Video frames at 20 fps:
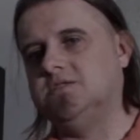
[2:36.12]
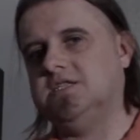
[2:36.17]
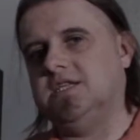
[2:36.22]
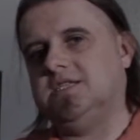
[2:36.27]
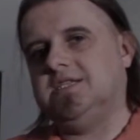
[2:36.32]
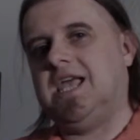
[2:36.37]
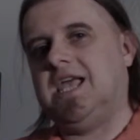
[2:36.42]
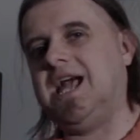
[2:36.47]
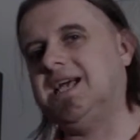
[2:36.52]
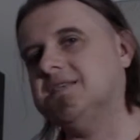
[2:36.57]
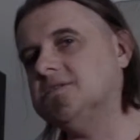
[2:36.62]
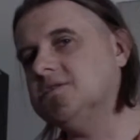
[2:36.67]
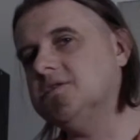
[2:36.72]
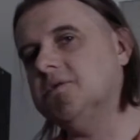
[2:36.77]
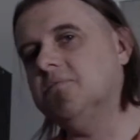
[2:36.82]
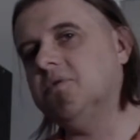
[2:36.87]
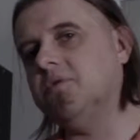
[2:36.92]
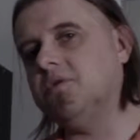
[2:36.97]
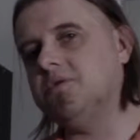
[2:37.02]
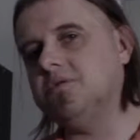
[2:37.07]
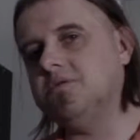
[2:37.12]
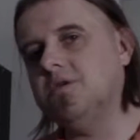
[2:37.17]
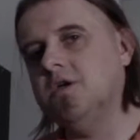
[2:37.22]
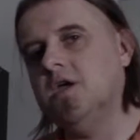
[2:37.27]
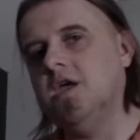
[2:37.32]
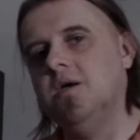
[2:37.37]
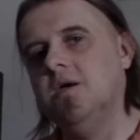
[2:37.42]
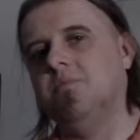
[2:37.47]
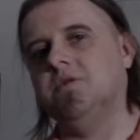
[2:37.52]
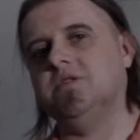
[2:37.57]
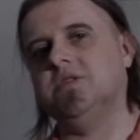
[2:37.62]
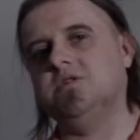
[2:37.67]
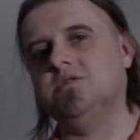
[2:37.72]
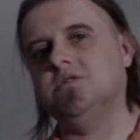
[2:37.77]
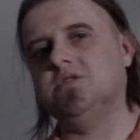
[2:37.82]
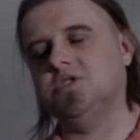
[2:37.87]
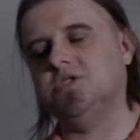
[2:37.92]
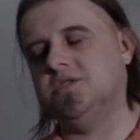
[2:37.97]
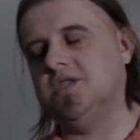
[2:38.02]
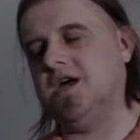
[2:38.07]
detestable, but they're
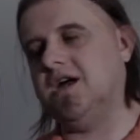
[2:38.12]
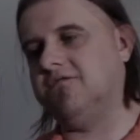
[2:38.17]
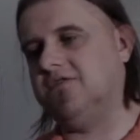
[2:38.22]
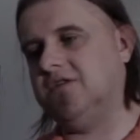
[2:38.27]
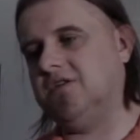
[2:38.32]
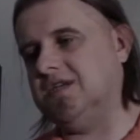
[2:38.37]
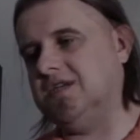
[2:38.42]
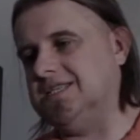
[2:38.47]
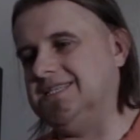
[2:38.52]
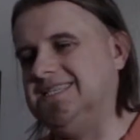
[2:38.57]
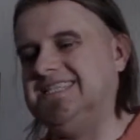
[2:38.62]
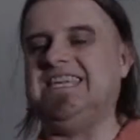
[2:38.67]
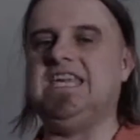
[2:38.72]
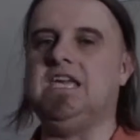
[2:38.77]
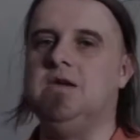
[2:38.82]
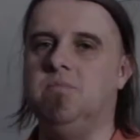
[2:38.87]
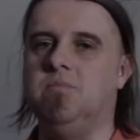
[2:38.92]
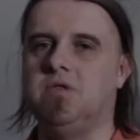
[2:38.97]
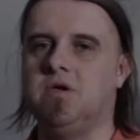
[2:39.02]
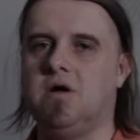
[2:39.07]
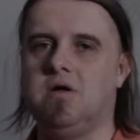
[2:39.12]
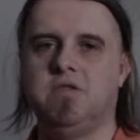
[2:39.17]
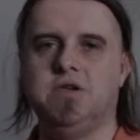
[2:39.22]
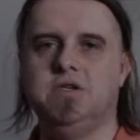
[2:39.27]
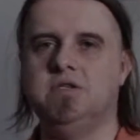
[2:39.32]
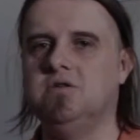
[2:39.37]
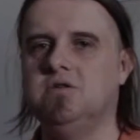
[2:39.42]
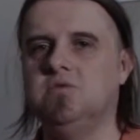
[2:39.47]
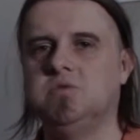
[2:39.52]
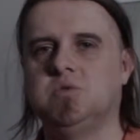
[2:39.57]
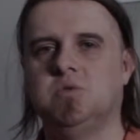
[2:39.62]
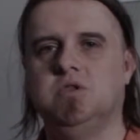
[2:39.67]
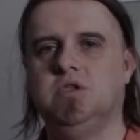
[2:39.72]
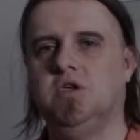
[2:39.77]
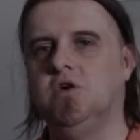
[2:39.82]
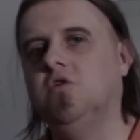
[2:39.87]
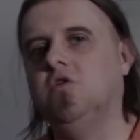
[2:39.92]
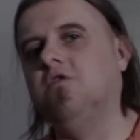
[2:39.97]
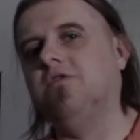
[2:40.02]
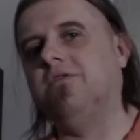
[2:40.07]
just not very deep. All they do is really
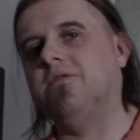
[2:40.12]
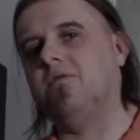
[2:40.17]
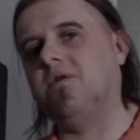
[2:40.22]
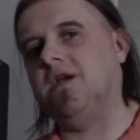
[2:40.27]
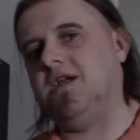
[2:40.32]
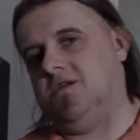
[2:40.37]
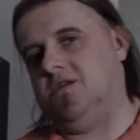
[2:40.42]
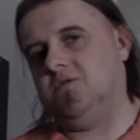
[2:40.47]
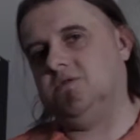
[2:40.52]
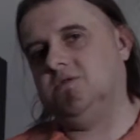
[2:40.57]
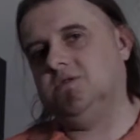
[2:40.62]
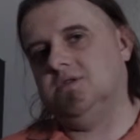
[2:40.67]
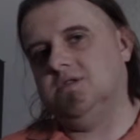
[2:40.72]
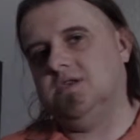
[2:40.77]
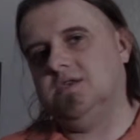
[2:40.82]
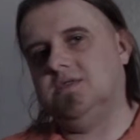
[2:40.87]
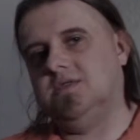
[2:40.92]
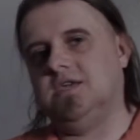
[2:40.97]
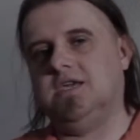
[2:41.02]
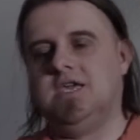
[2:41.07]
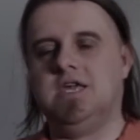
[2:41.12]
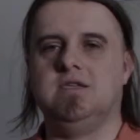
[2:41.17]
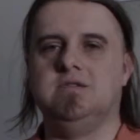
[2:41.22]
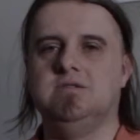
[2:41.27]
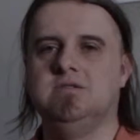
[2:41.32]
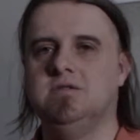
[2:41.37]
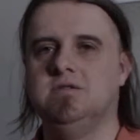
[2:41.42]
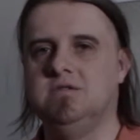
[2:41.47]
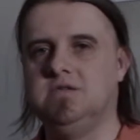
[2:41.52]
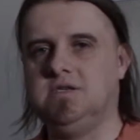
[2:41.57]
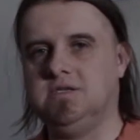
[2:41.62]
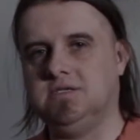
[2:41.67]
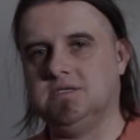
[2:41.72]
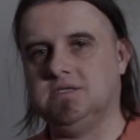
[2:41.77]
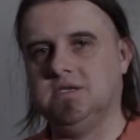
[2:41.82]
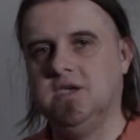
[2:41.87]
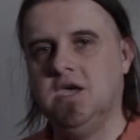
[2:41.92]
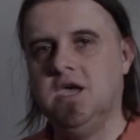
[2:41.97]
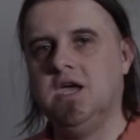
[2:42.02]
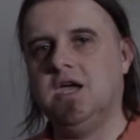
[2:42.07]
goof around, and then they get into
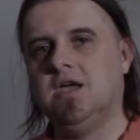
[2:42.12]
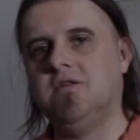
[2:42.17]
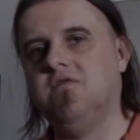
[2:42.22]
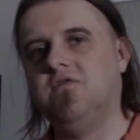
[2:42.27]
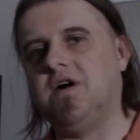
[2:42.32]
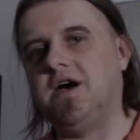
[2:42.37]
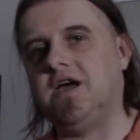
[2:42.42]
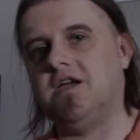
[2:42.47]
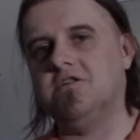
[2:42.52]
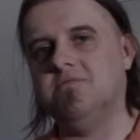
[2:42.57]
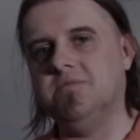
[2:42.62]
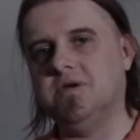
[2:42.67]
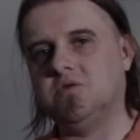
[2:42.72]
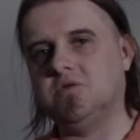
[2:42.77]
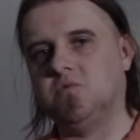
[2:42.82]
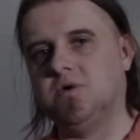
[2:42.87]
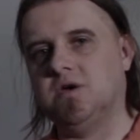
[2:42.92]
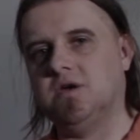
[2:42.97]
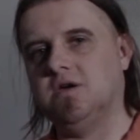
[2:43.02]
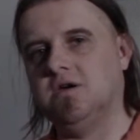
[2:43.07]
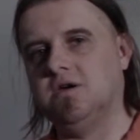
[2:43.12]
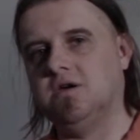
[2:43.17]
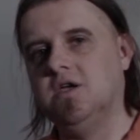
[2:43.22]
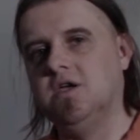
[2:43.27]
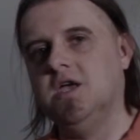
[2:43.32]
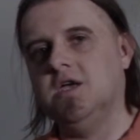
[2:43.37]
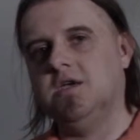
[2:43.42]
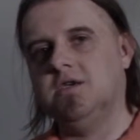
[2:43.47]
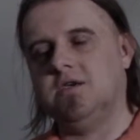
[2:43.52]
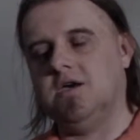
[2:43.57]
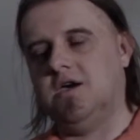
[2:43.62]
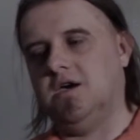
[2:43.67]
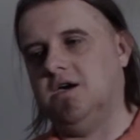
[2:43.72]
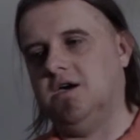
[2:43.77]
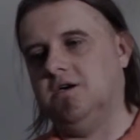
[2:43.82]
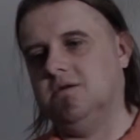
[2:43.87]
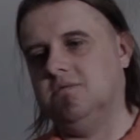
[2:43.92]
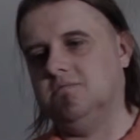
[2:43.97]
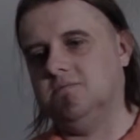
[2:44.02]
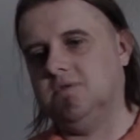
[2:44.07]
this environment where
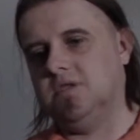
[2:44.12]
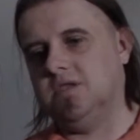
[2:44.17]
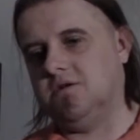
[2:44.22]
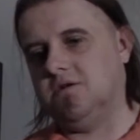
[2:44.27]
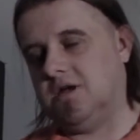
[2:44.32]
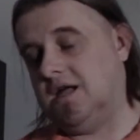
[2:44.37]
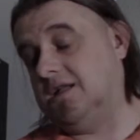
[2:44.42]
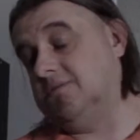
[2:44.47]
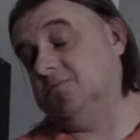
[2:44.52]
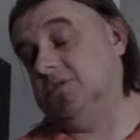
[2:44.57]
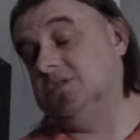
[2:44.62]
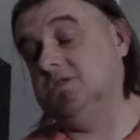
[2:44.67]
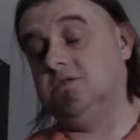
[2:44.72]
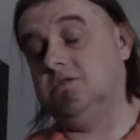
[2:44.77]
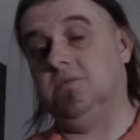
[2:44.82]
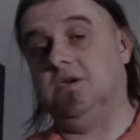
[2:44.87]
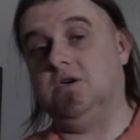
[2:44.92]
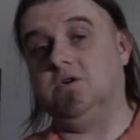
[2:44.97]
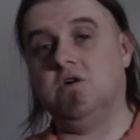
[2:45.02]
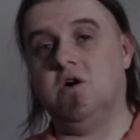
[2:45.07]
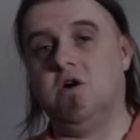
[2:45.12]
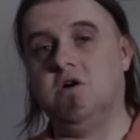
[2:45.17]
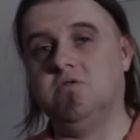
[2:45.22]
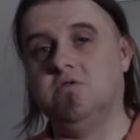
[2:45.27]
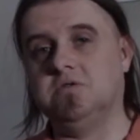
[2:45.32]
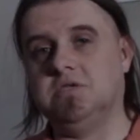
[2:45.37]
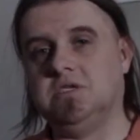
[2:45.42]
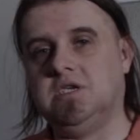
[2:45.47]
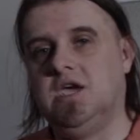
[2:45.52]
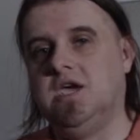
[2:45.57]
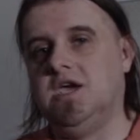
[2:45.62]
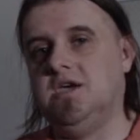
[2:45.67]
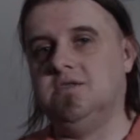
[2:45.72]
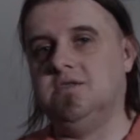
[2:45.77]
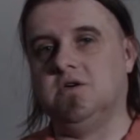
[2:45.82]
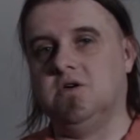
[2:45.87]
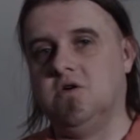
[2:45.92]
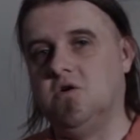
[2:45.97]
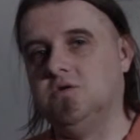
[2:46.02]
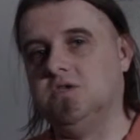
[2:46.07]
there happens to be a ghost,
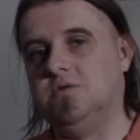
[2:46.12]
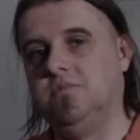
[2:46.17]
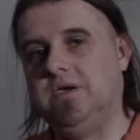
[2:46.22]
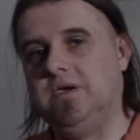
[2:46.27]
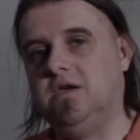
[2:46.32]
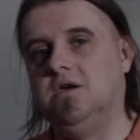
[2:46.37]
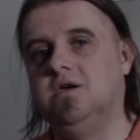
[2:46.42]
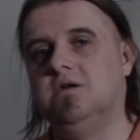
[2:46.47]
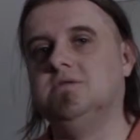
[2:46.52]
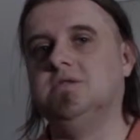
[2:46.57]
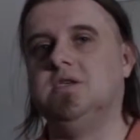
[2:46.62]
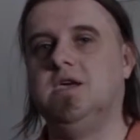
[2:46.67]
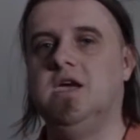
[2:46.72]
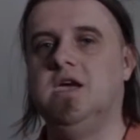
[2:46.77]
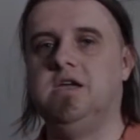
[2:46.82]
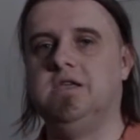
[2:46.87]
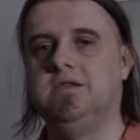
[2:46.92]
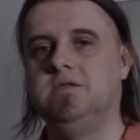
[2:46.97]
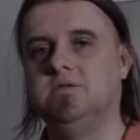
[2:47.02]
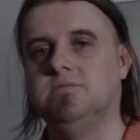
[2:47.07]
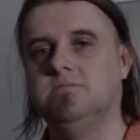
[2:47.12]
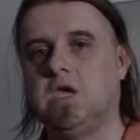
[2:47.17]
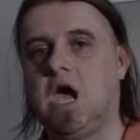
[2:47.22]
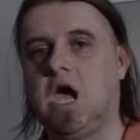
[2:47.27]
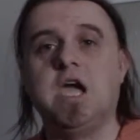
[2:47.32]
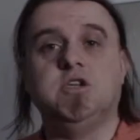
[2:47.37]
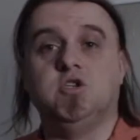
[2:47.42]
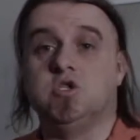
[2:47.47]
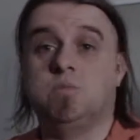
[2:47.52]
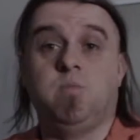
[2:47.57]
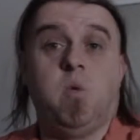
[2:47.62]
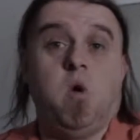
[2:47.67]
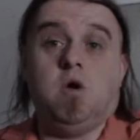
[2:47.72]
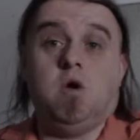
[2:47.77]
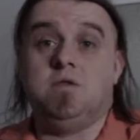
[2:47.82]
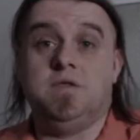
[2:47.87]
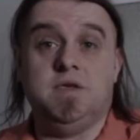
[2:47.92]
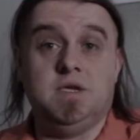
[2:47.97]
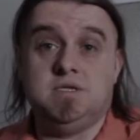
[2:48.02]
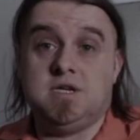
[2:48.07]
and the ghost appears, and I just
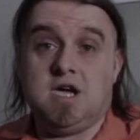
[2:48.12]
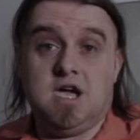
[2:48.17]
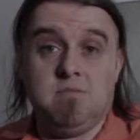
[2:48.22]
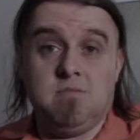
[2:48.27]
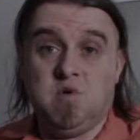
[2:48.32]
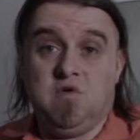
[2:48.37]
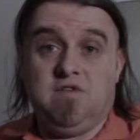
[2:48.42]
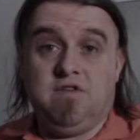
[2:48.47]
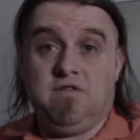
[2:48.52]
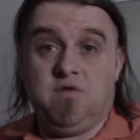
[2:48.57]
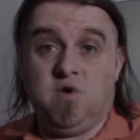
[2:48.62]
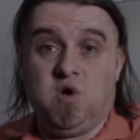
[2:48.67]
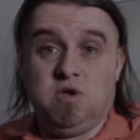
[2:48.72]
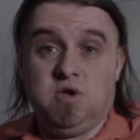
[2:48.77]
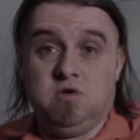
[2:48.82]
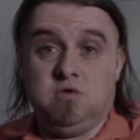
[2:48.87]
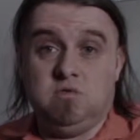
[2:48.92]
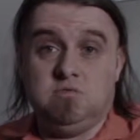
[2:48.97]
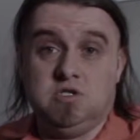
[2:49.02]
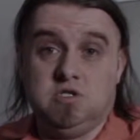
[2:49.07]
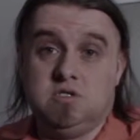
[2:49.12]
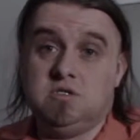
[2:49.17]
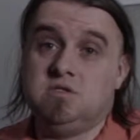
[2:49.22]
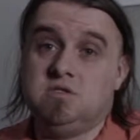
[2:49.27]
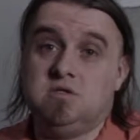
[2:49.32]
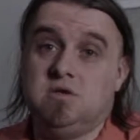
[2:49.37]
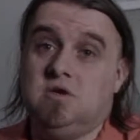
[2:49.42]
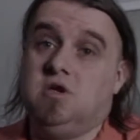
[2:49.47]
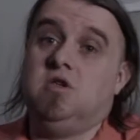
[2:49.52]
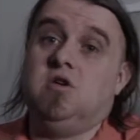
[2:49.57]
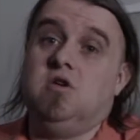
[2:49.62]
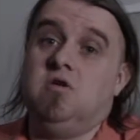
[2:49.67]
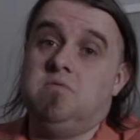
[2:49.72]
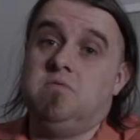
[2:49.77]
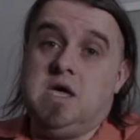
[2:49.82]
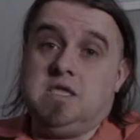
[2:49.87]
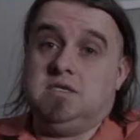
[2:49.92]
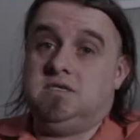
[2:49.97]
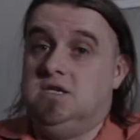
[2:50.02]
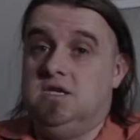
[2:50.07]
spoiled the entire movie for you, just so you know.
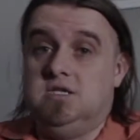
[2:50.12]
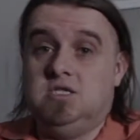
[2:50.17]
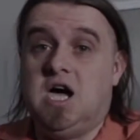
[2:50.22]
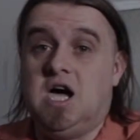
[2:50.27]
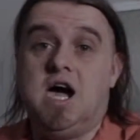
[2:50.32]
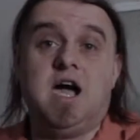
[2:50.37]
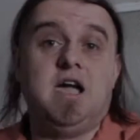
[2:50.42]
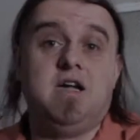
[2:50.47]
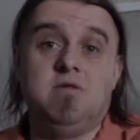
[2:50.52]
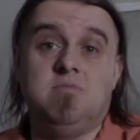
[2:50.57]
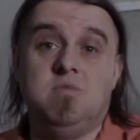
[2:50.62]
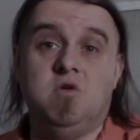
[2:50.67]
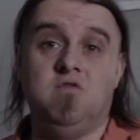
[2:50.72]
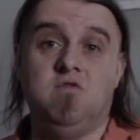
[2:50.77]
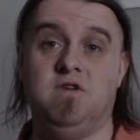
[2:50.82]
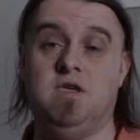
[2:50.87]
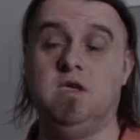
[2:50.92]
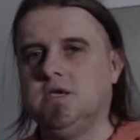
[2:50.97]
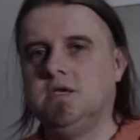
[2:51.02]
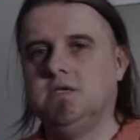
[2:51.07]
That's the entire movie.